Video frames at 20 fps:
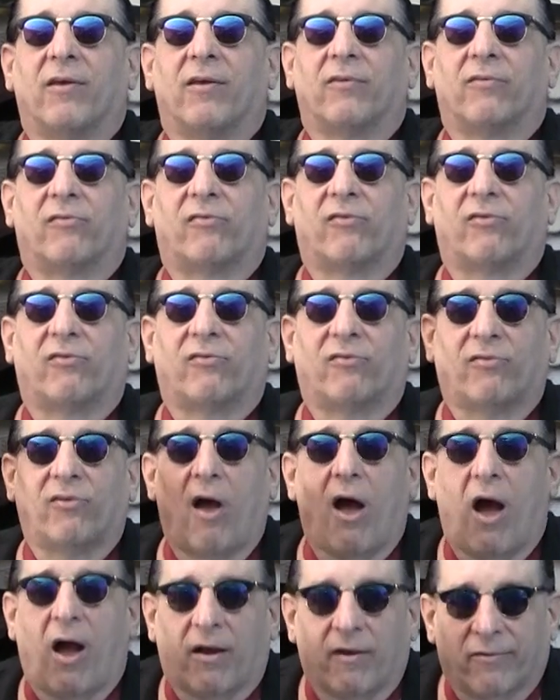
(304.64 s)

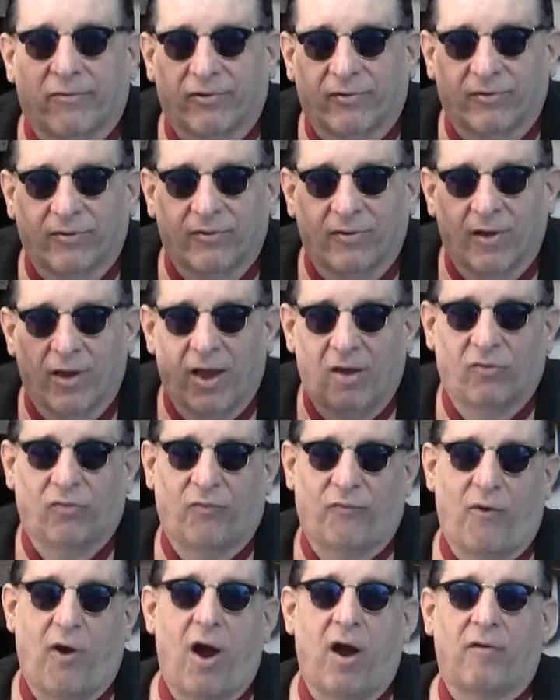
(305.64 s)
Sucks, as
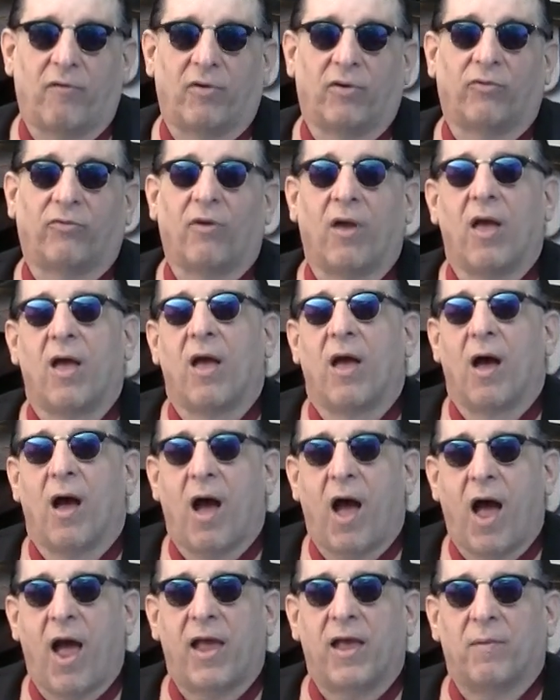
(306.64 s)
far as
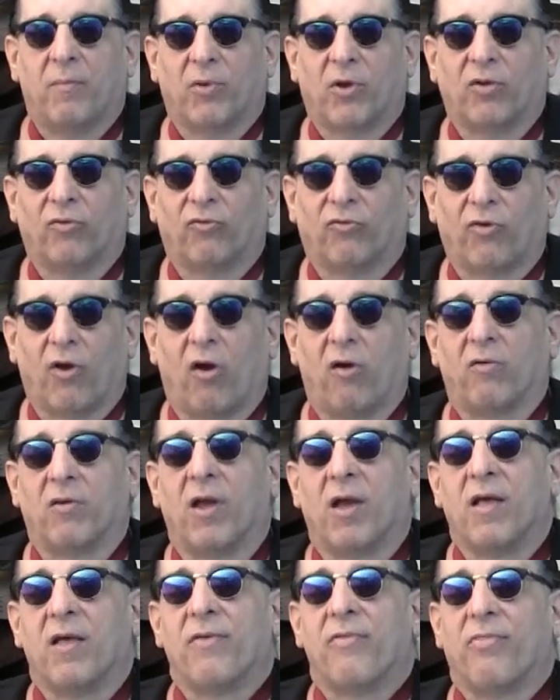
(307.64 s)
I am concerned.
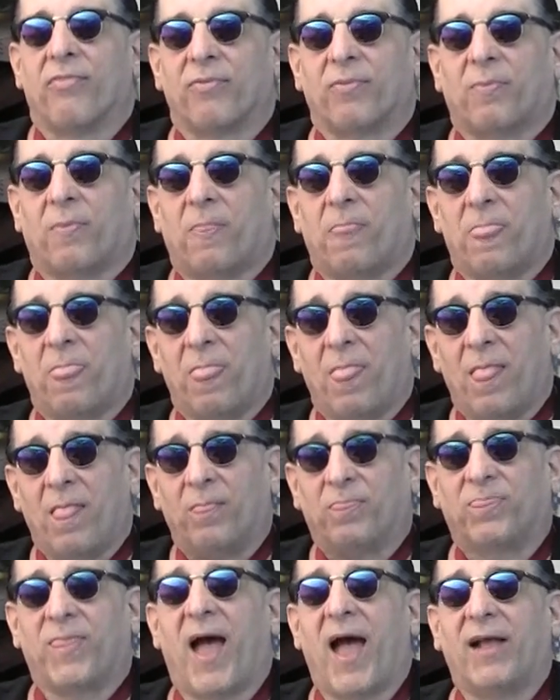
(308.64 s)

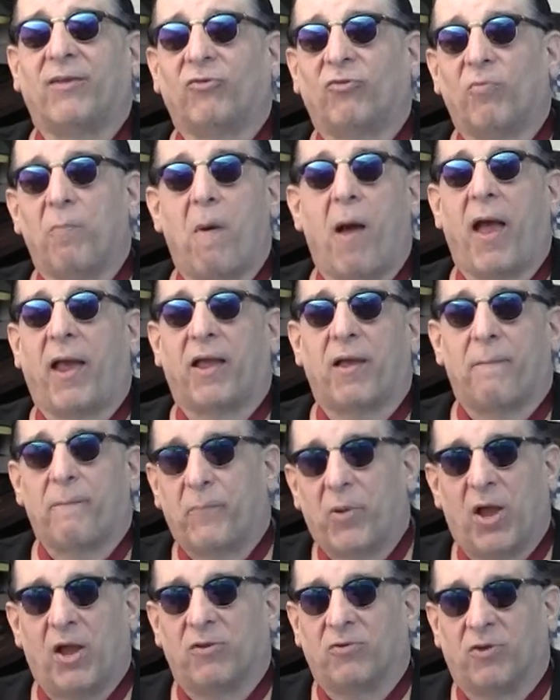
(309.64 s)
That's my
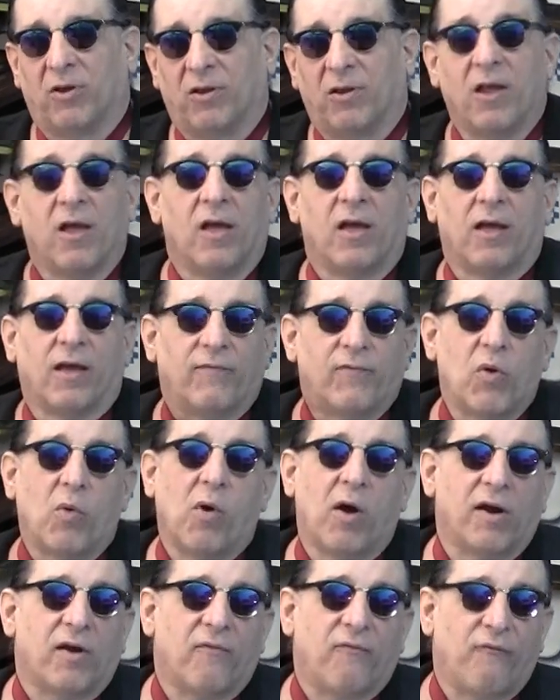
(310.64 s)
opinion. If you
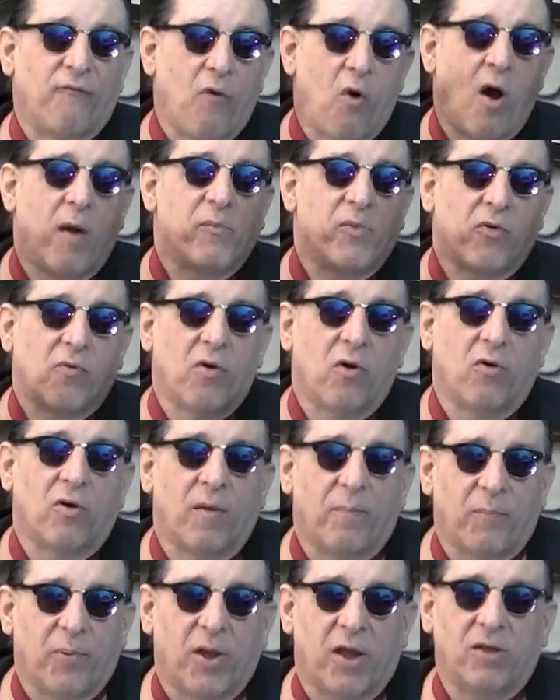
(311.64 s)
want to form your own
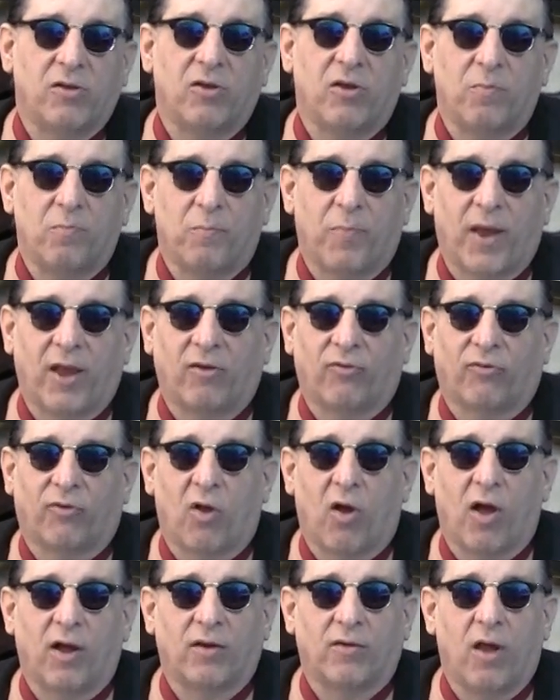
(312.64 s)
opinion based
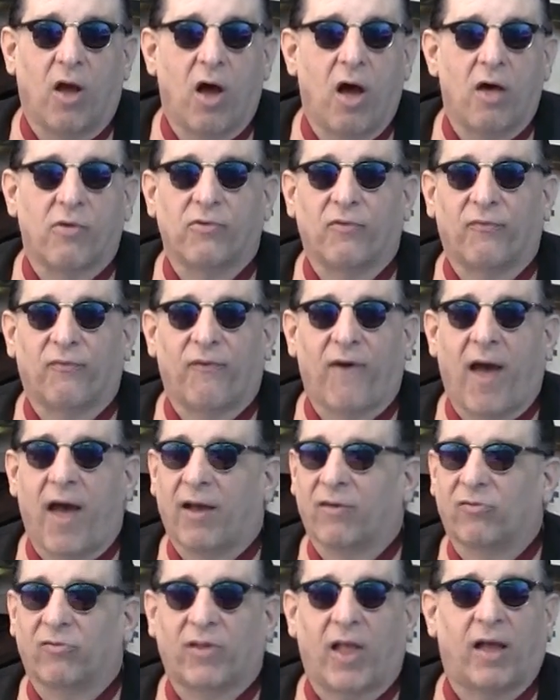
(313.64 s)
on other
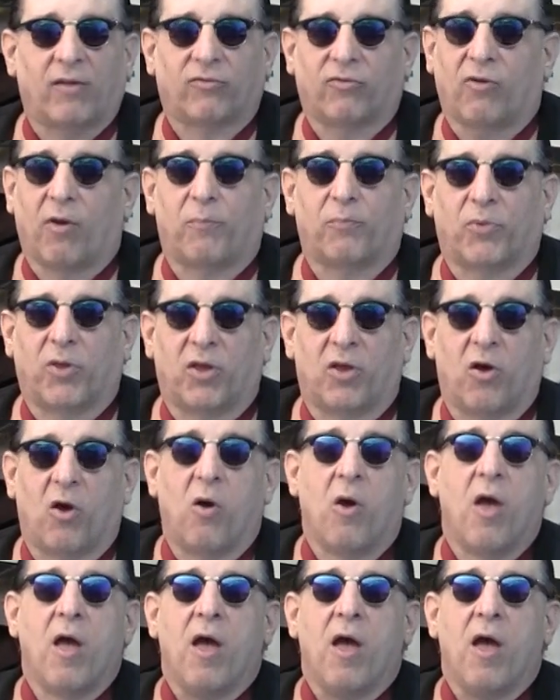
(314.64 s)
facts, that's up to you.